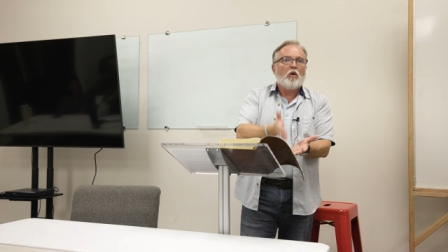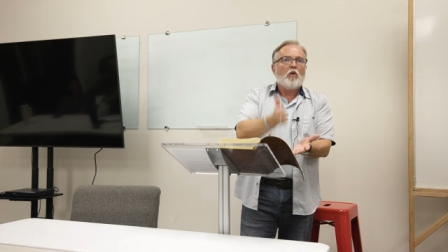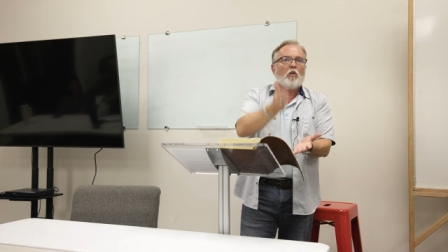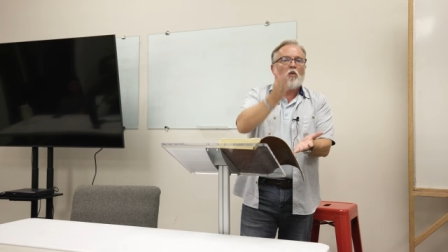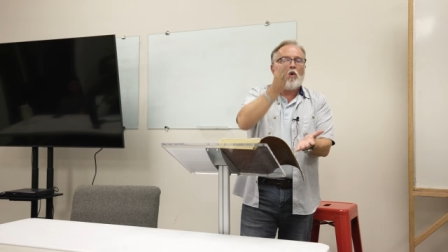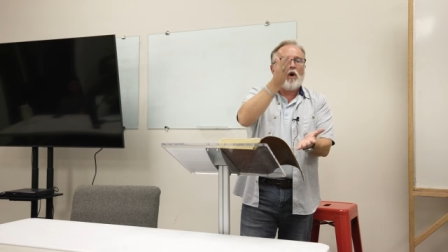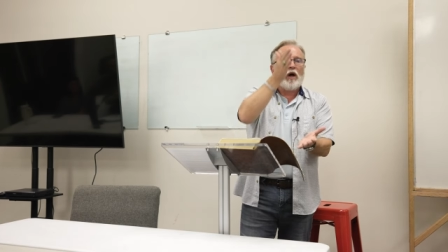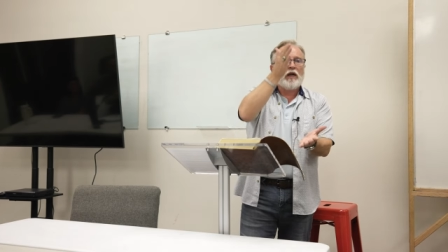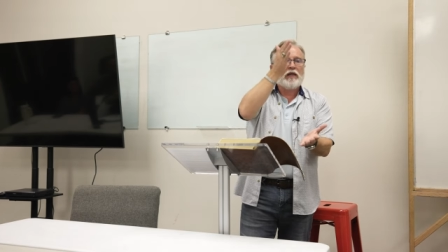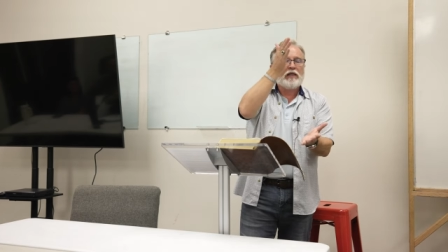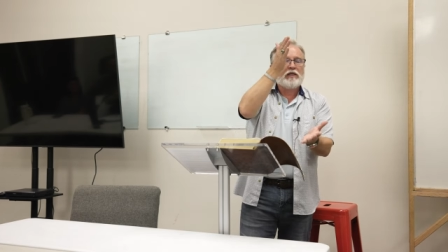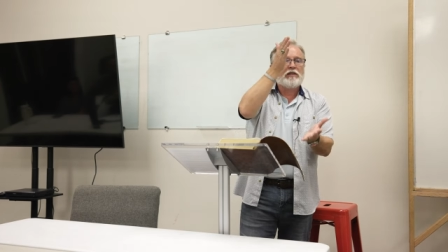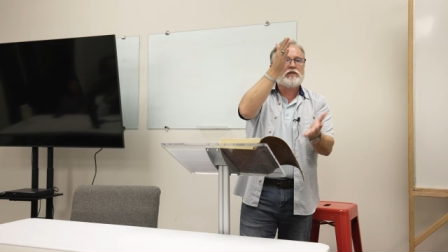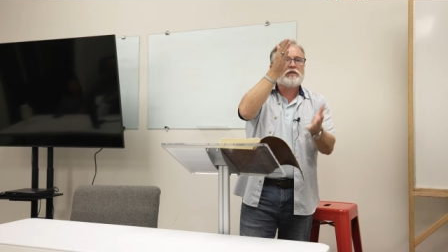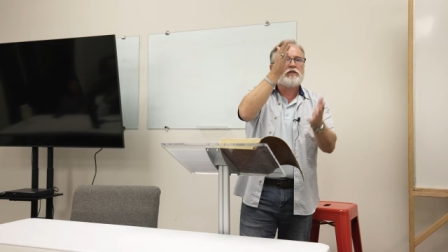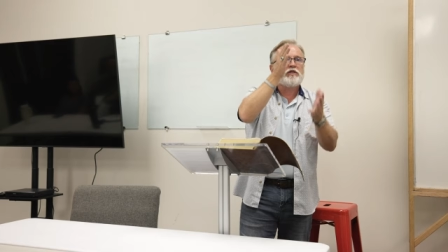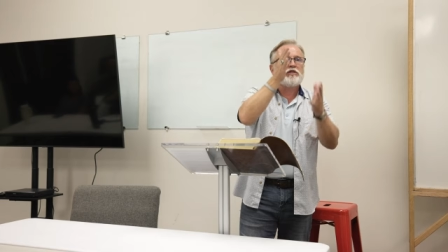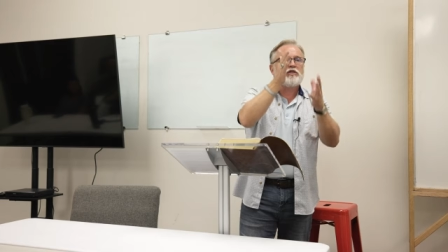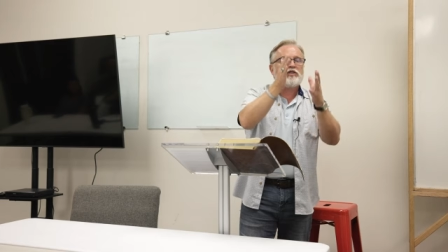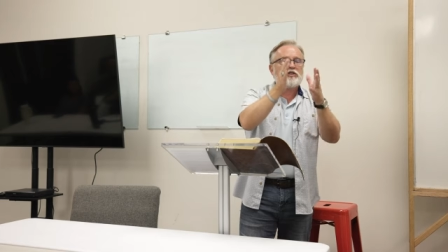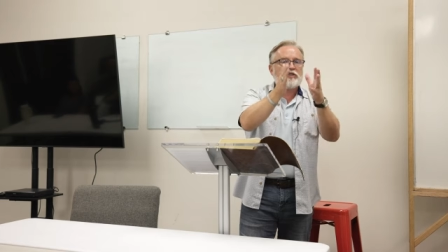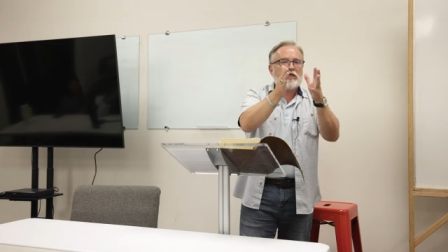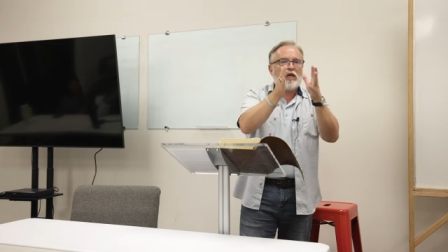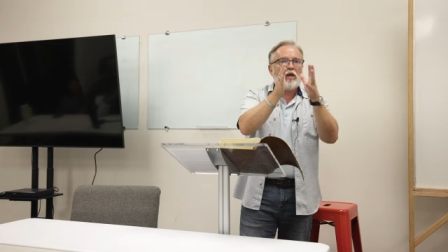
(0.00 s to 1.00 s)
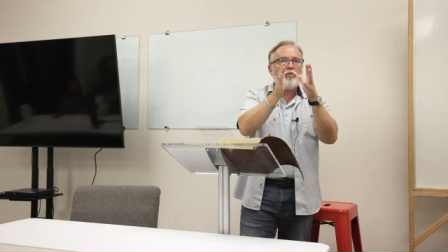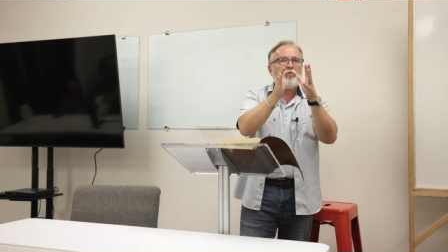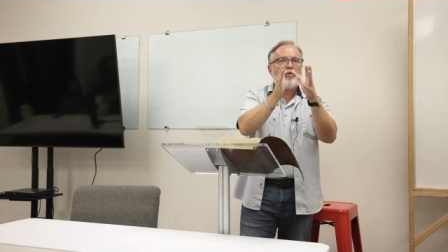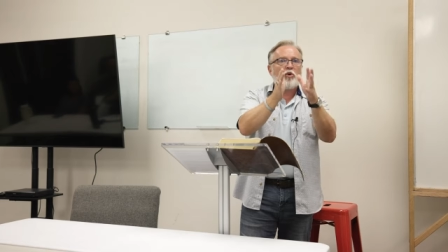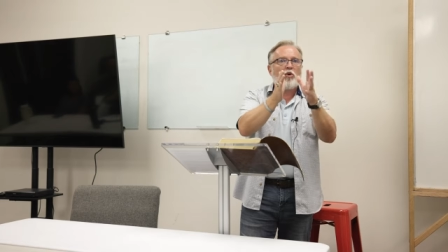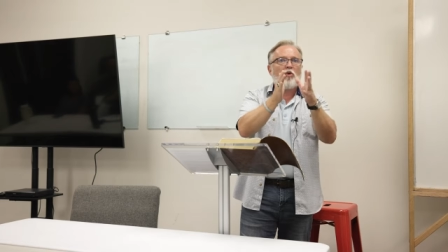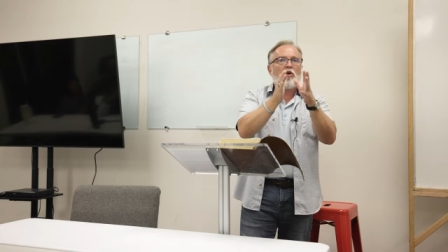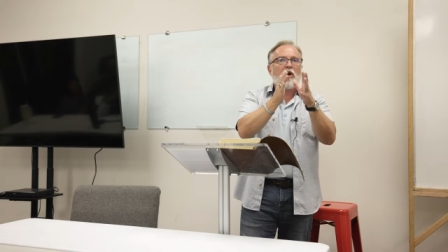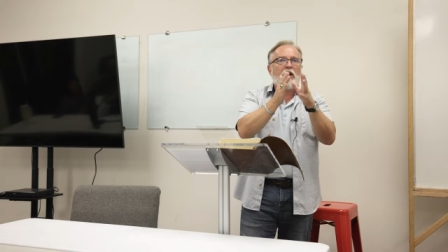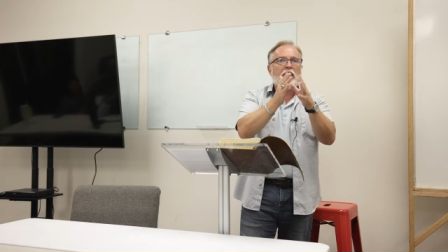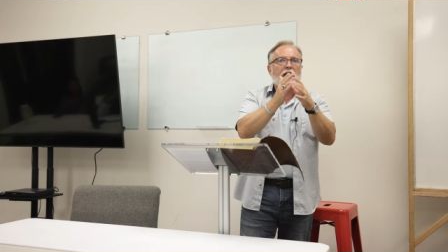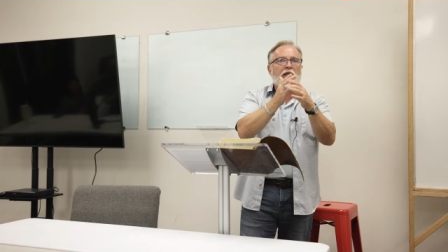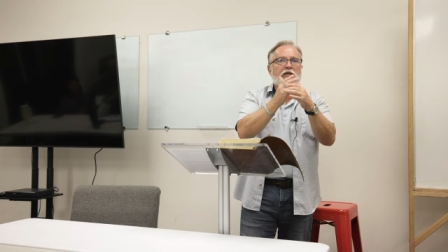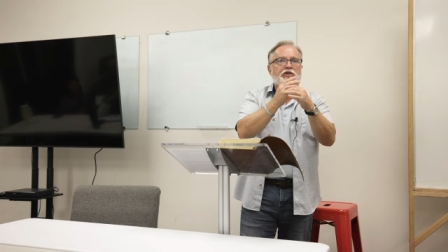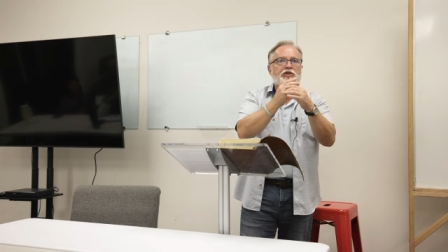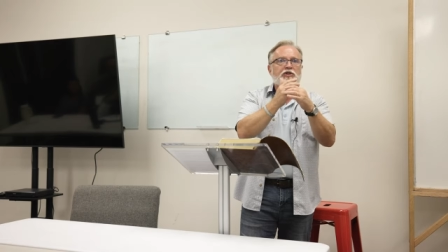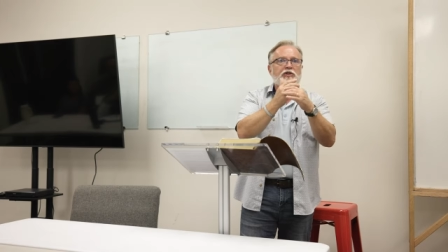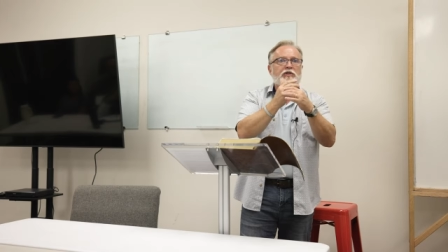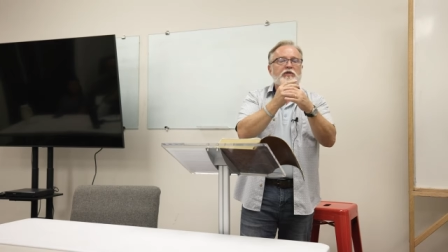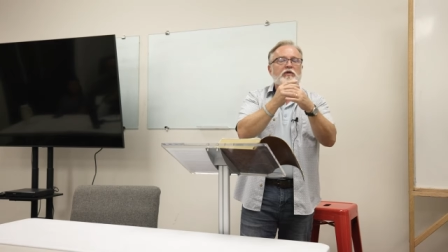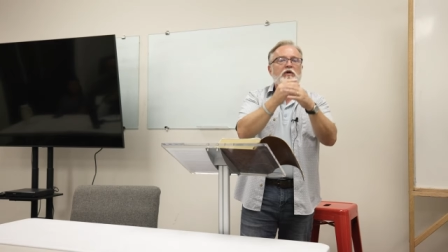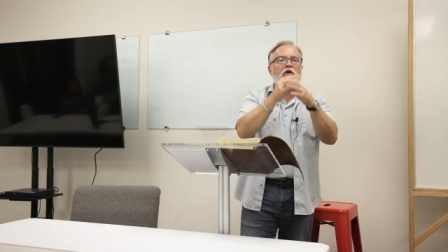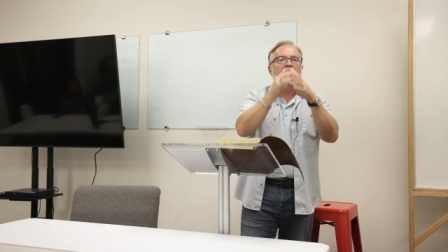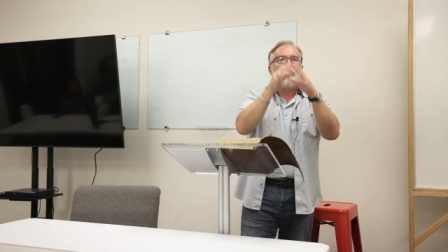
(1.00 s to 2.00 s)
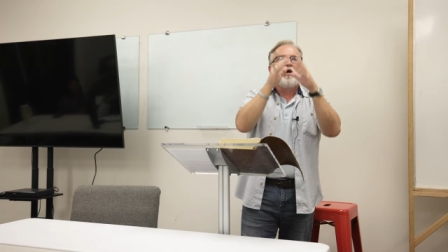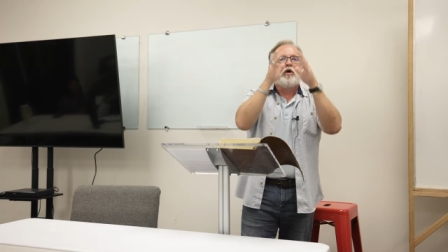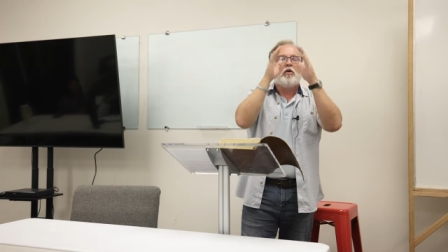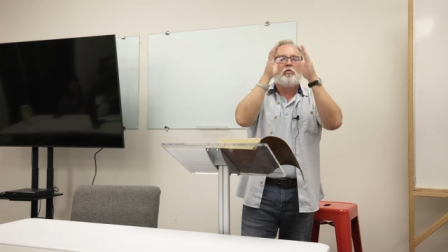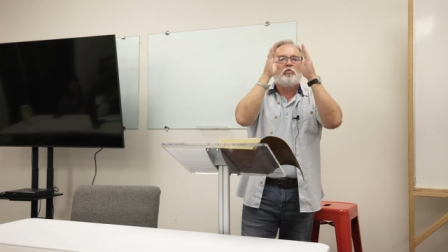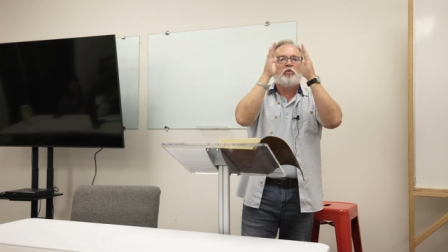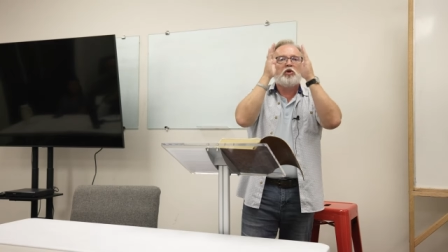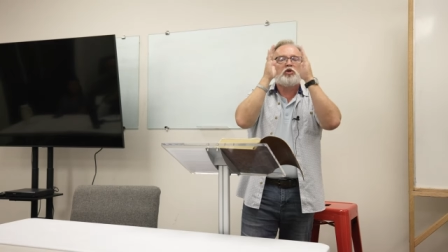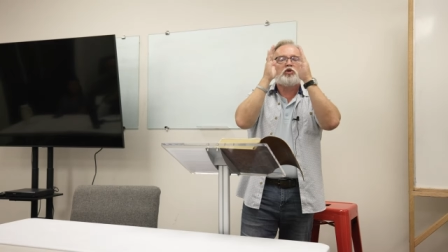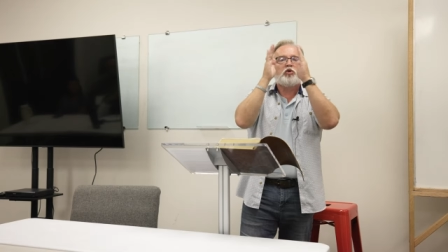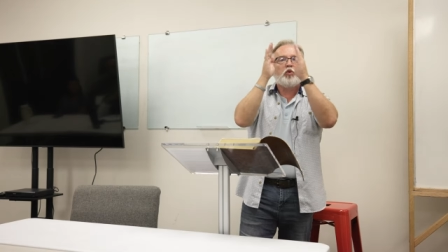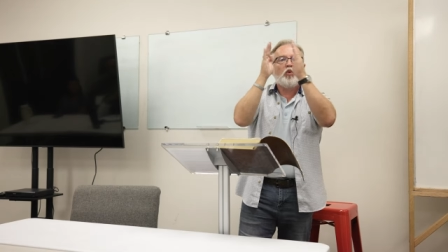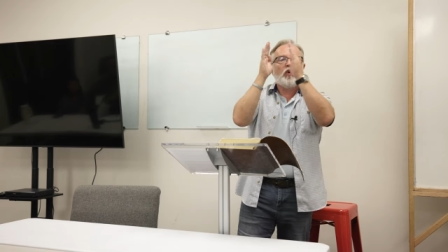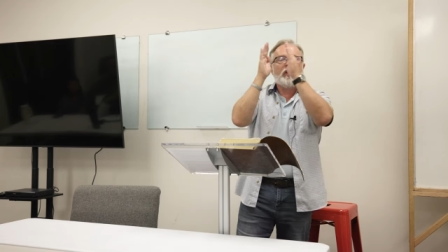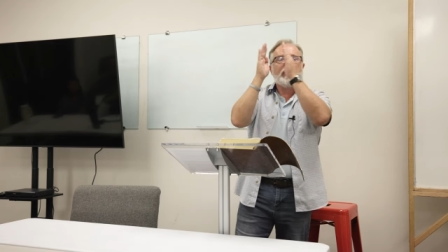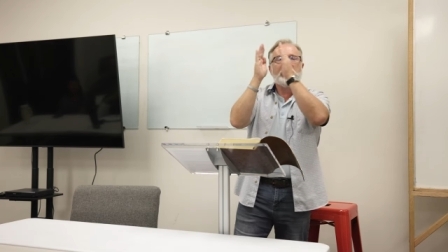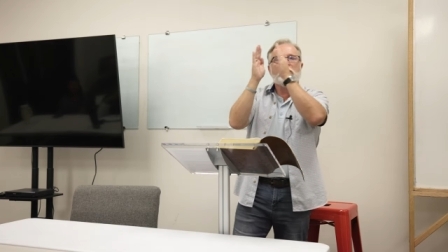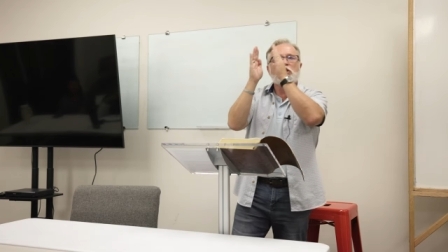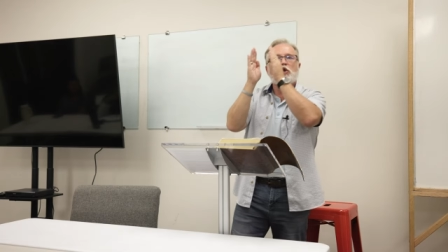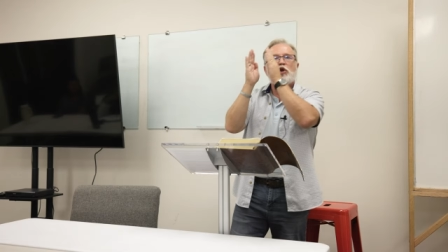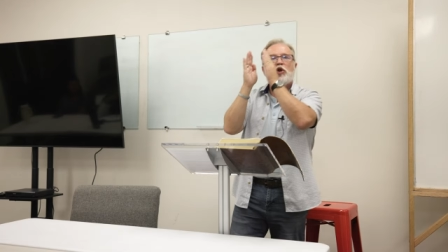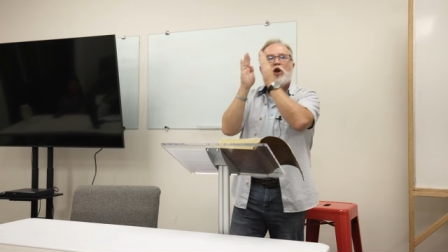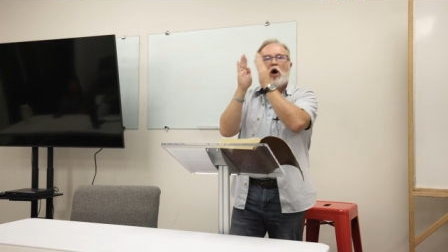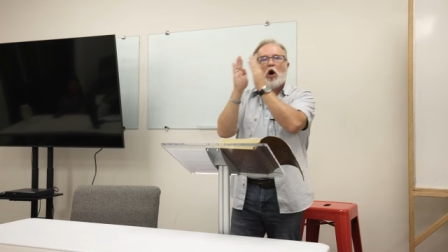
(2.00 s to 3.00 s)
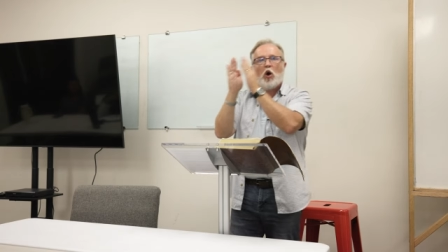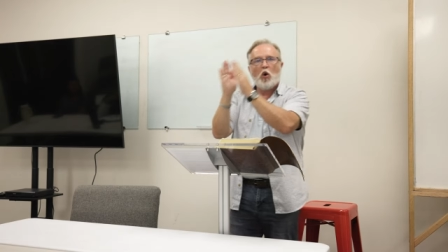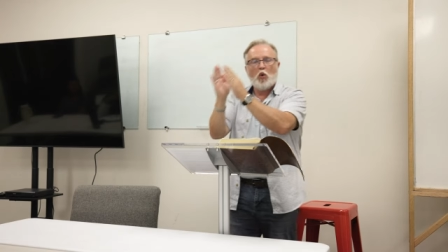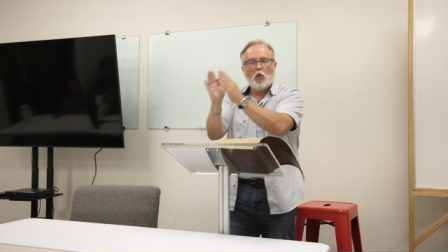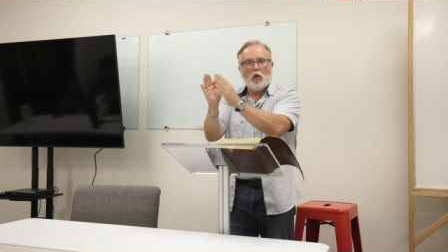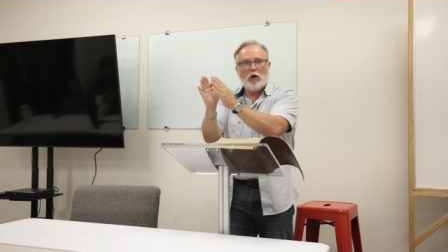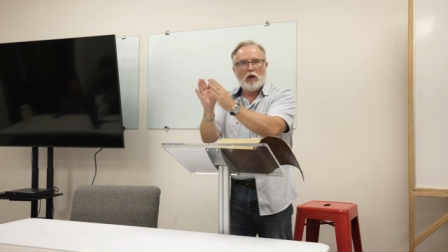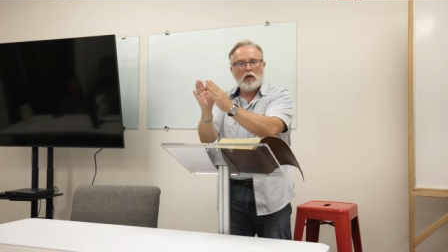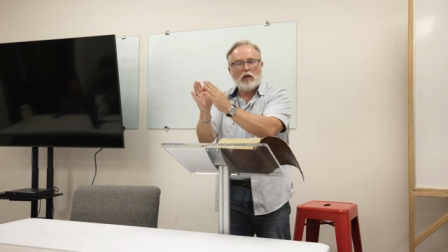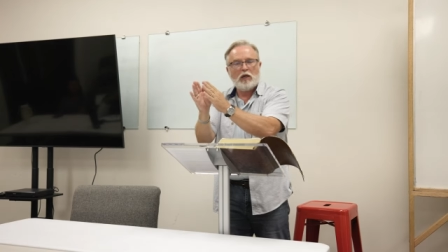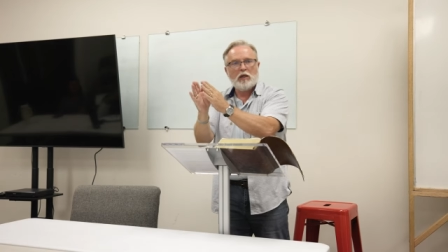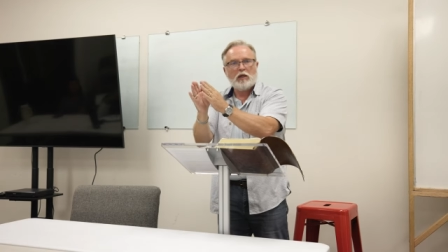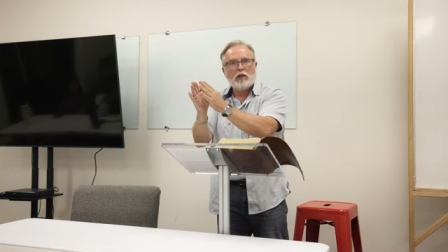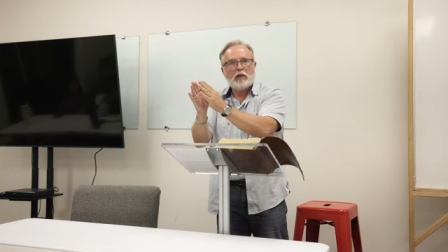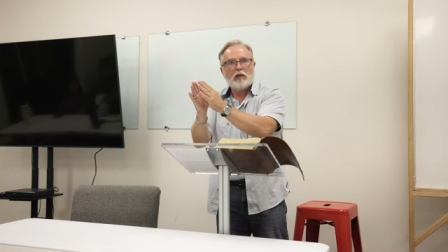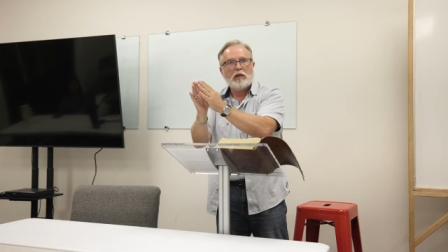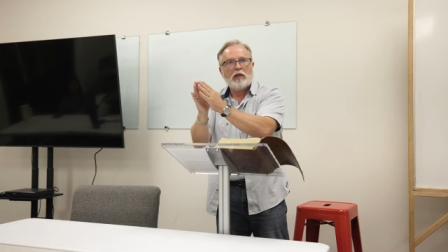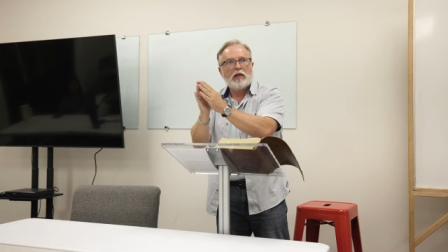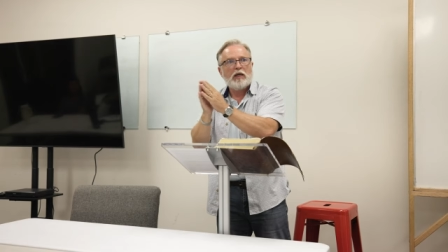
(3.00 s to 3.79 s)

What is the separation between Noah